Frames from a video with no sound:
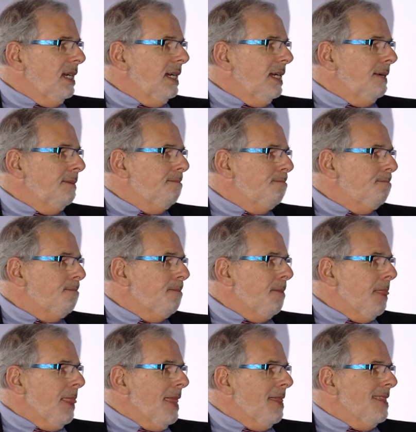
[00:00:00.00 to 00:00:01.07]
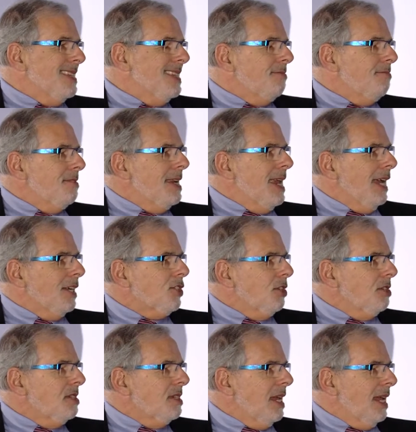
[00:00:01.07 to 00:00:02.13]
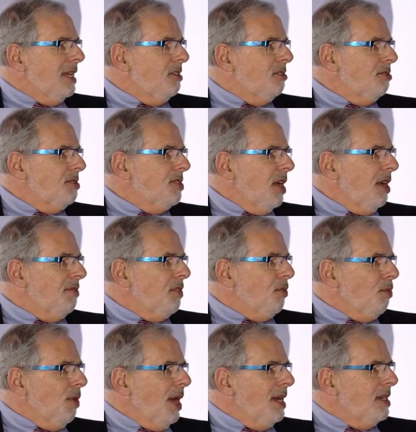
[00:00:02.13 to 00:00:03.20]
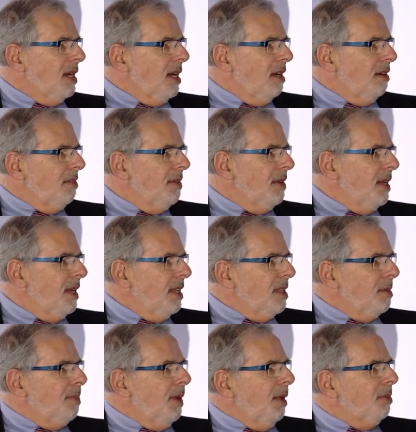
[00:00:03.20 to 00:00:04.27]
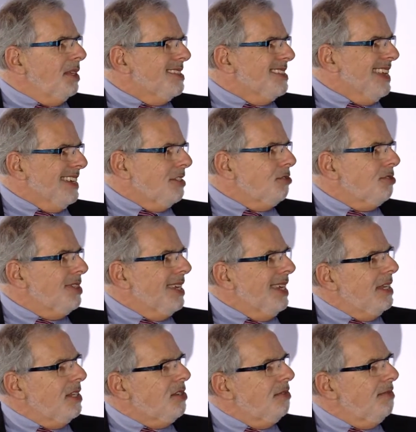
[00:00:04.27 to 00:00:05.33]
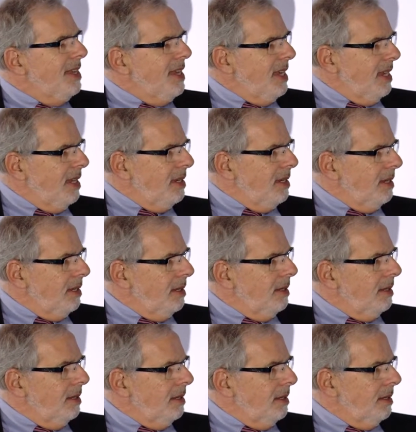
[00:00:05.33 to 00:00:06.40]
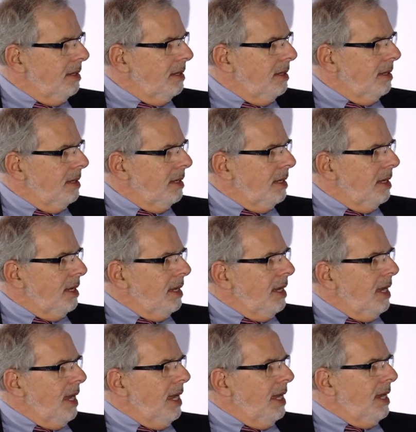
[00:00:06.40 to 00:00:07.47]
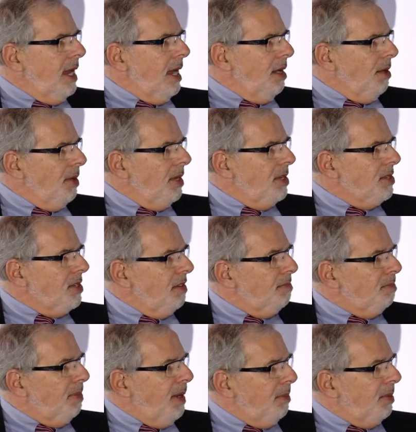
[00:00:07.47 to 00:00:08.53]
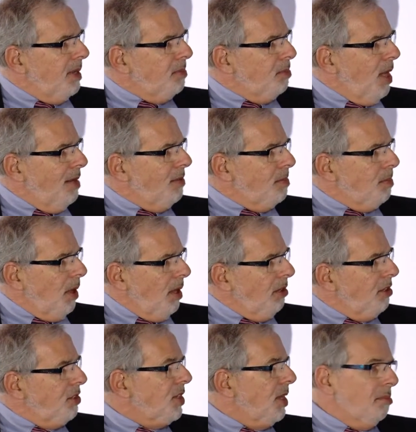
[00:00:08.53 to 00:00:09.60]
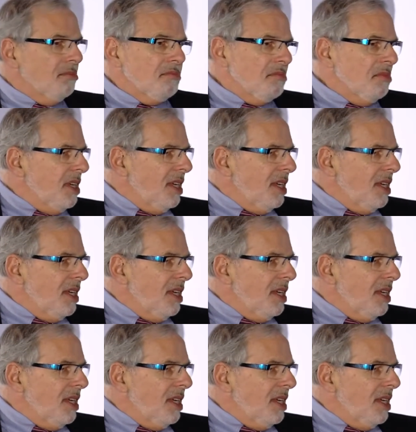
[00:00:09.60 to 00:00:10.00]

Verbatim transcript: the different national standards of the right of the public sector to intervene in areas of public-private partnership.